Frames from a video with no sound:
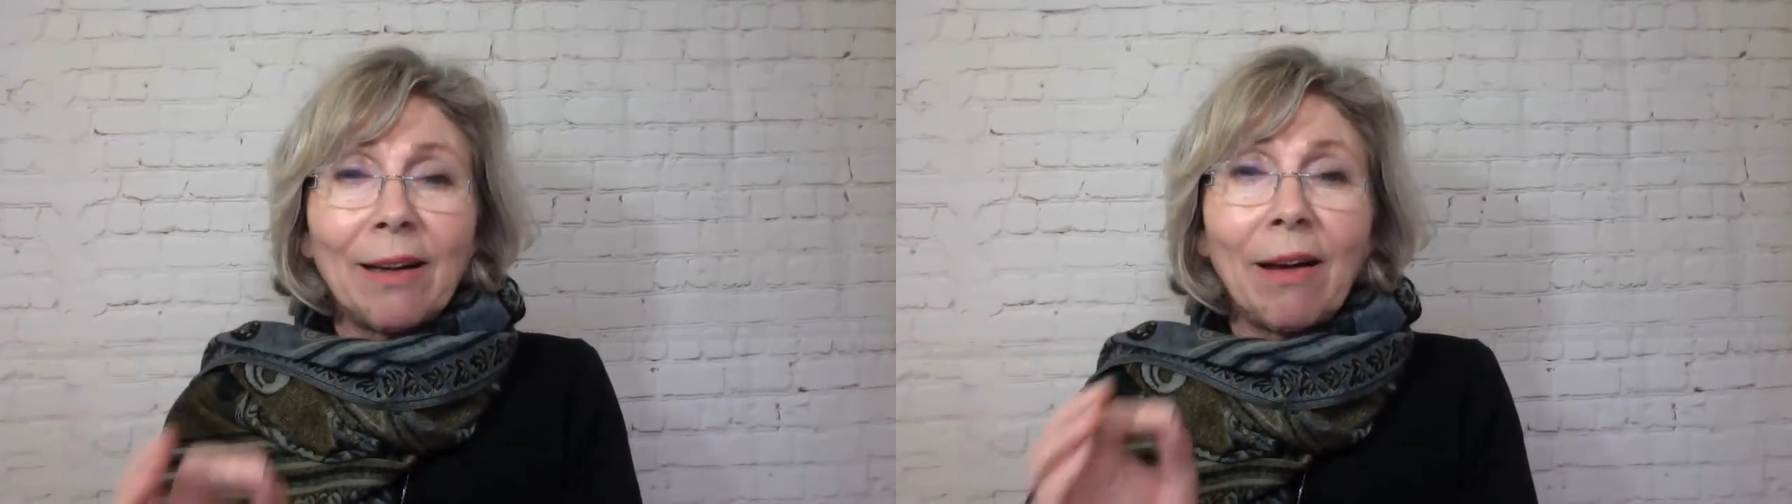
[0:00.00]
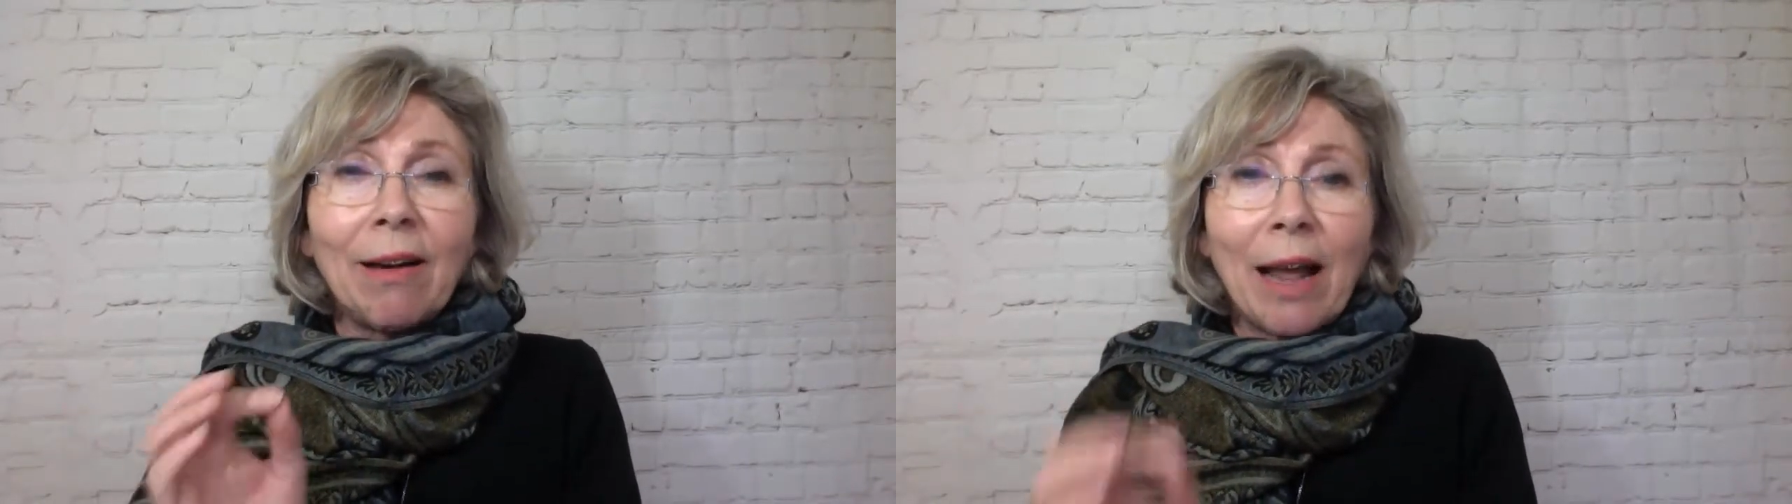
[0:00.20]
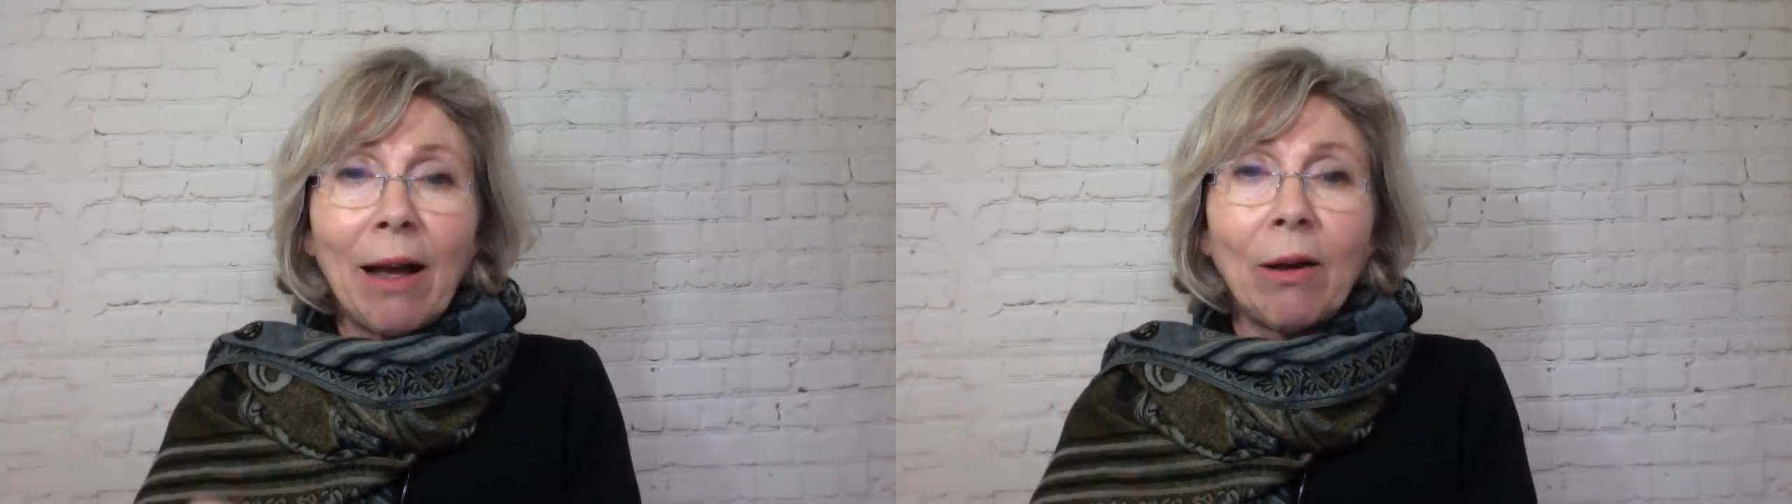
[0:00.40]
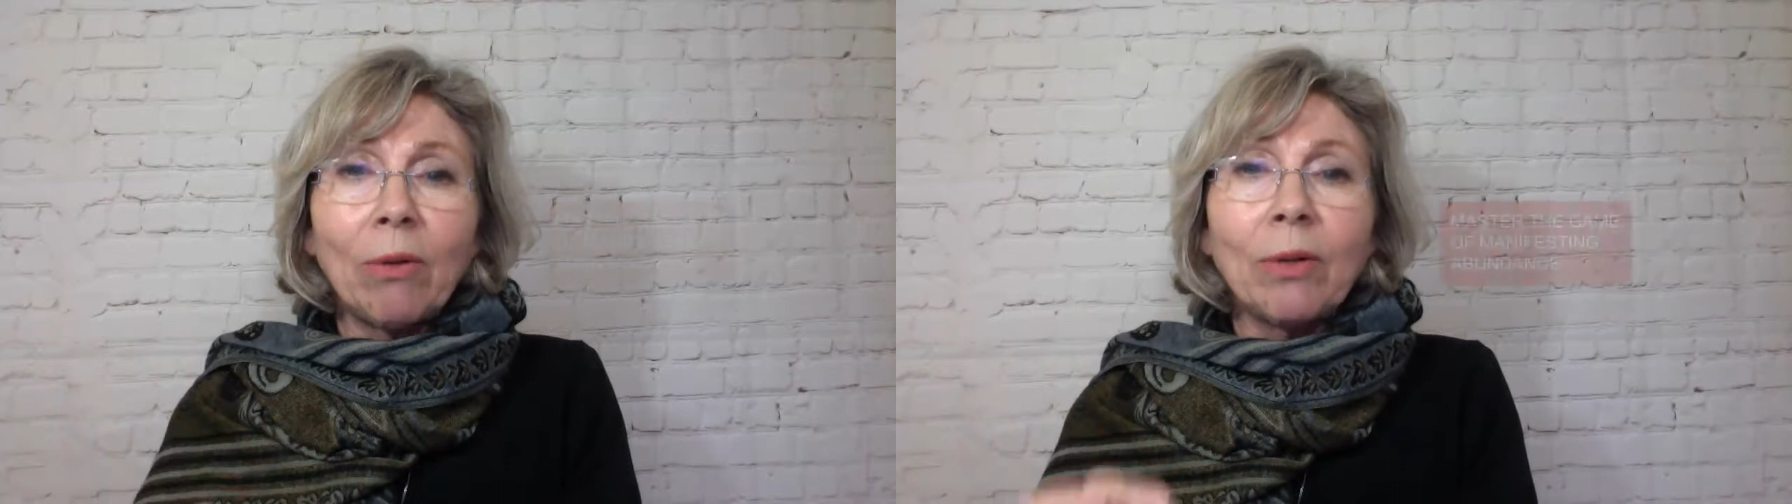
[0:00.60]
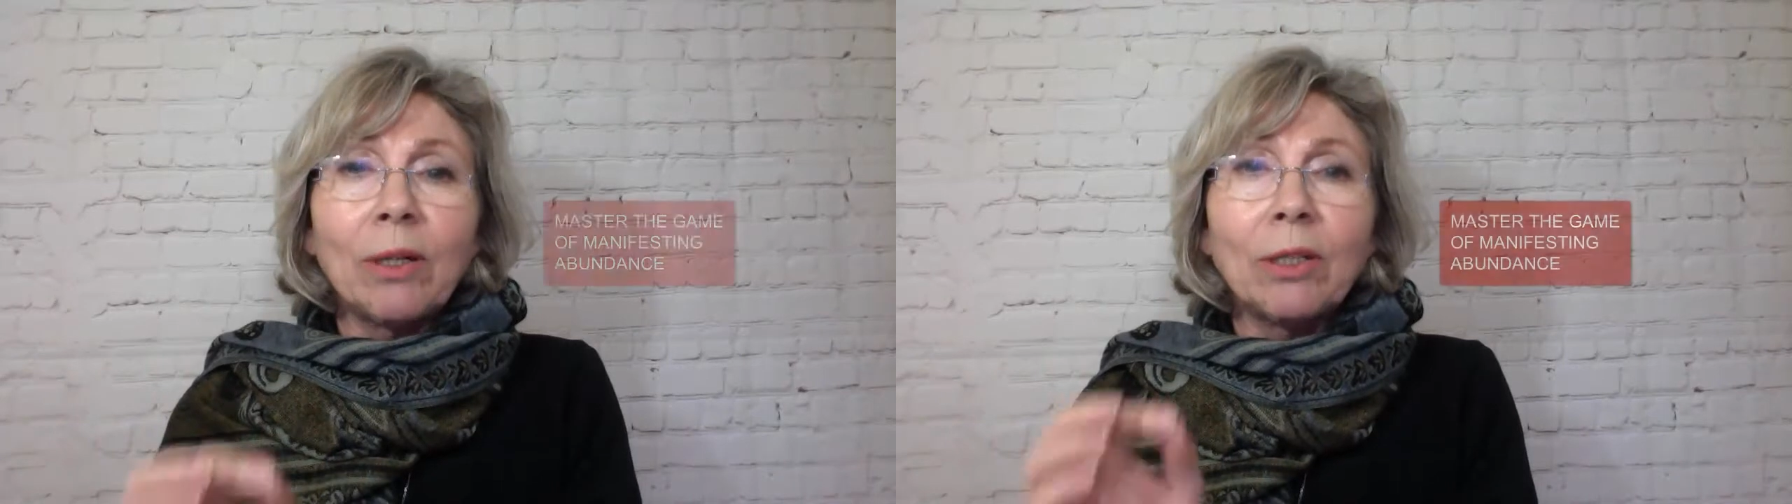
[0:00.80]
on
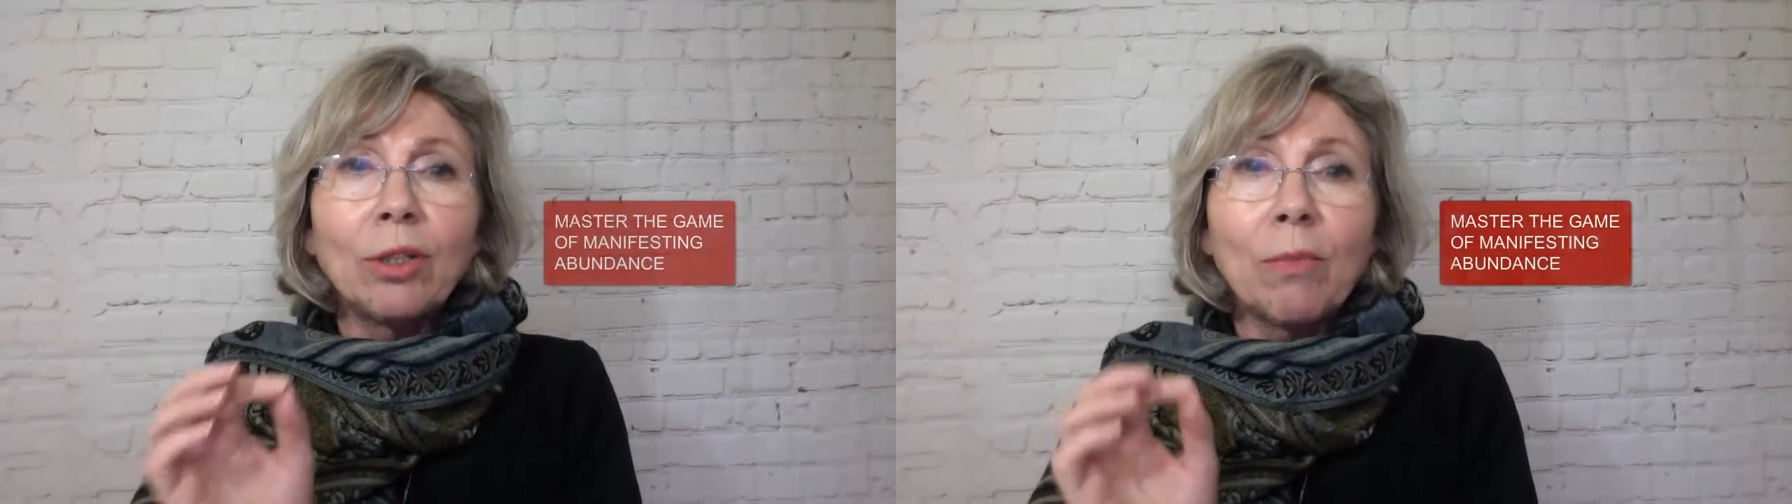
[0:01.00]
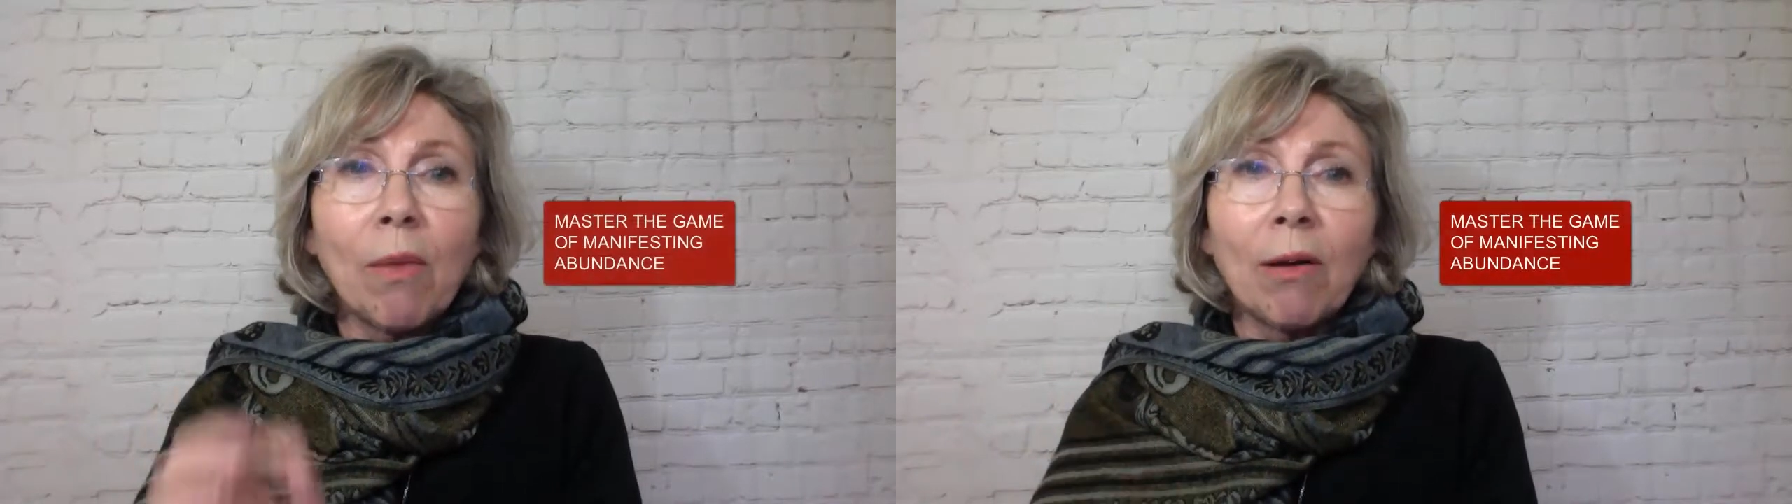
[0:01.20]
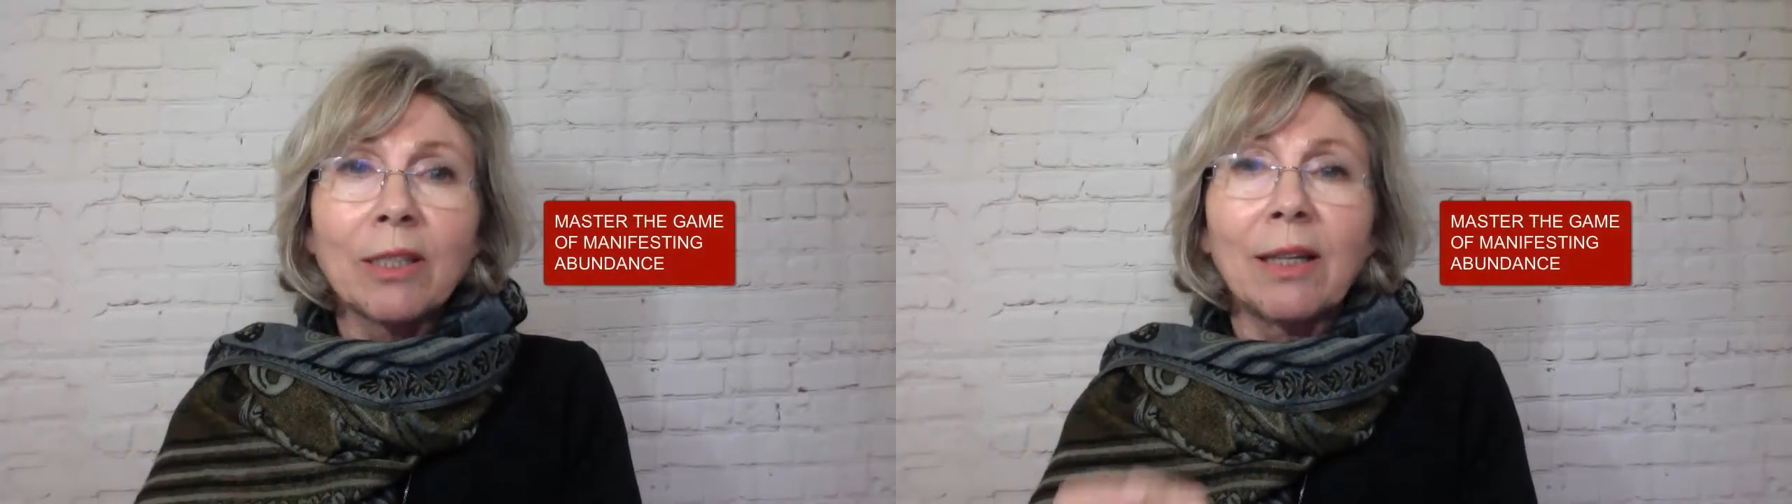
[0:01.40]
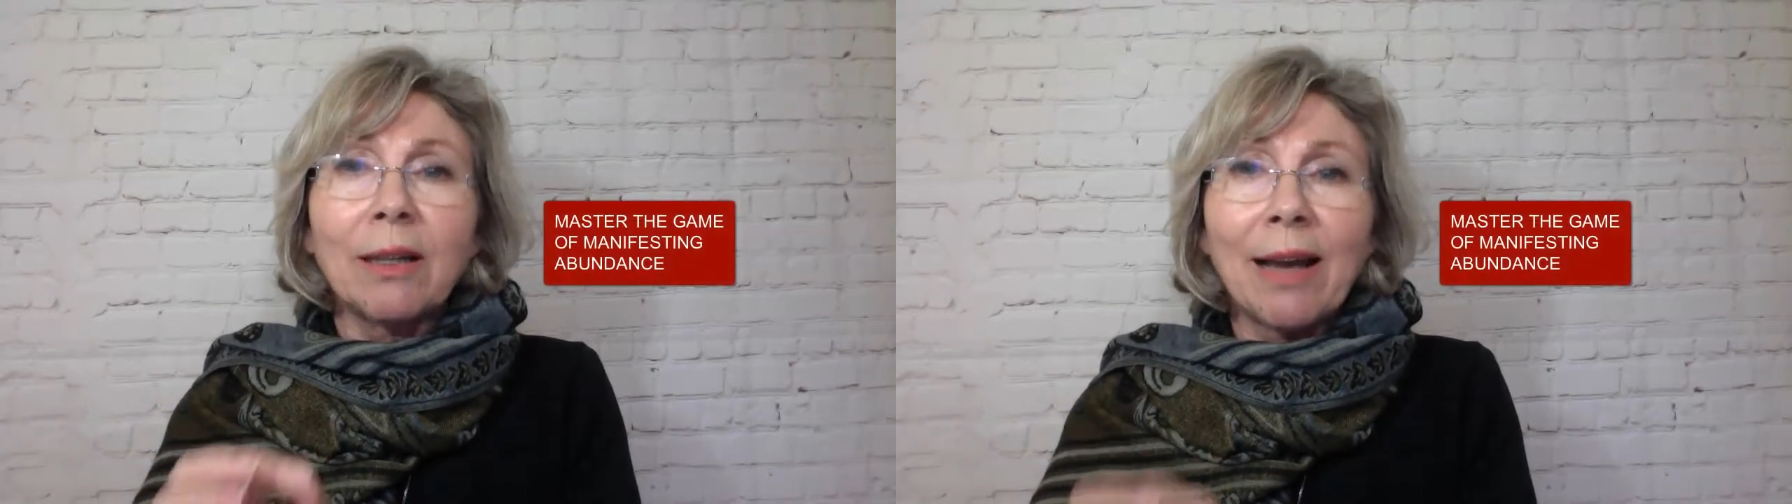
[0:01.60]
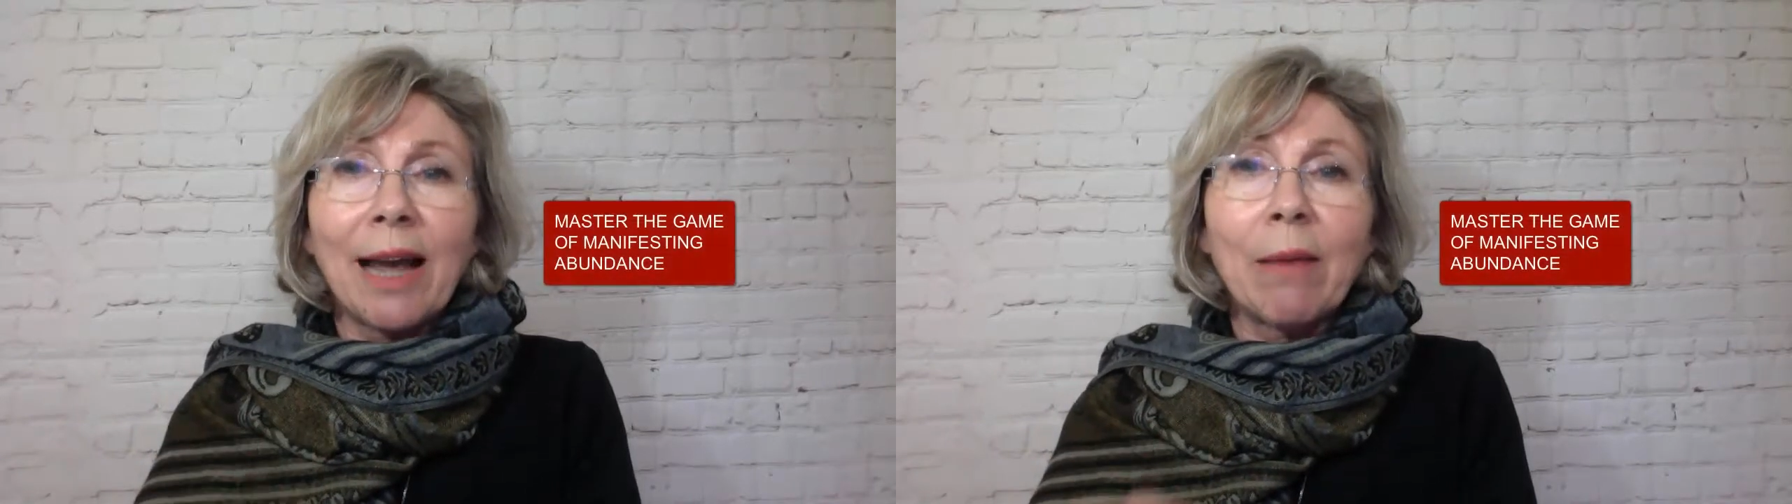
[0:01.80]
how to master
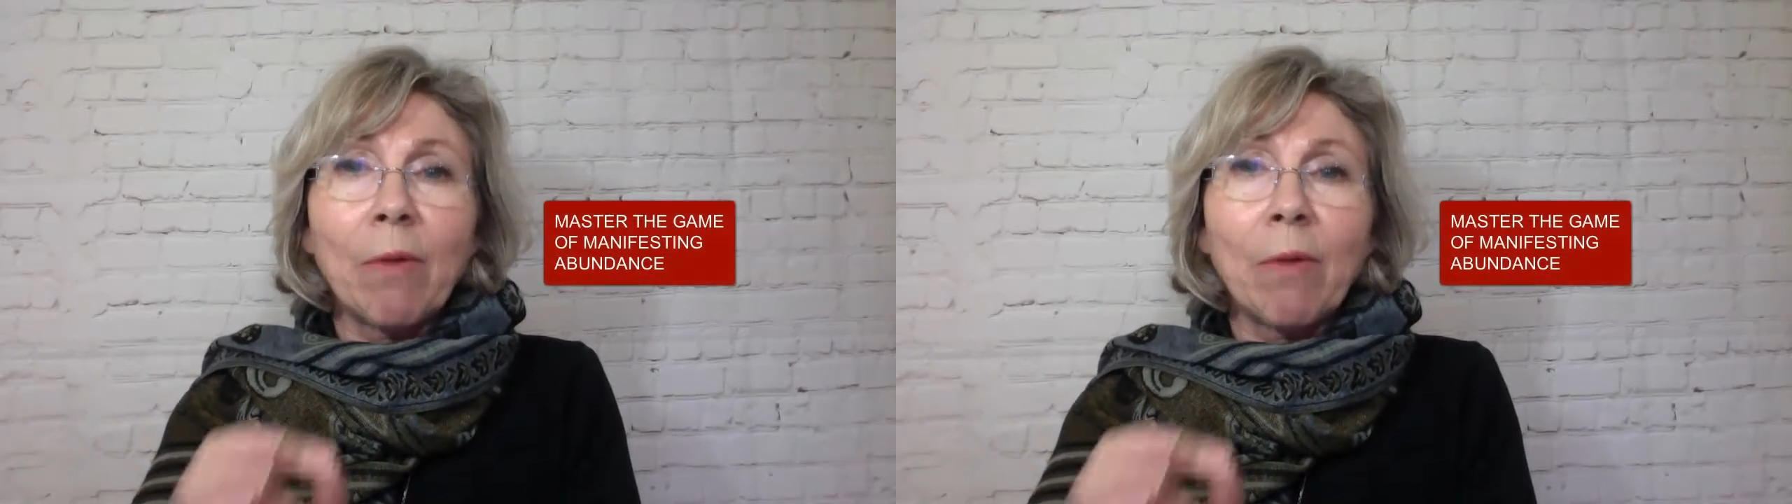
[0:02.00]
the game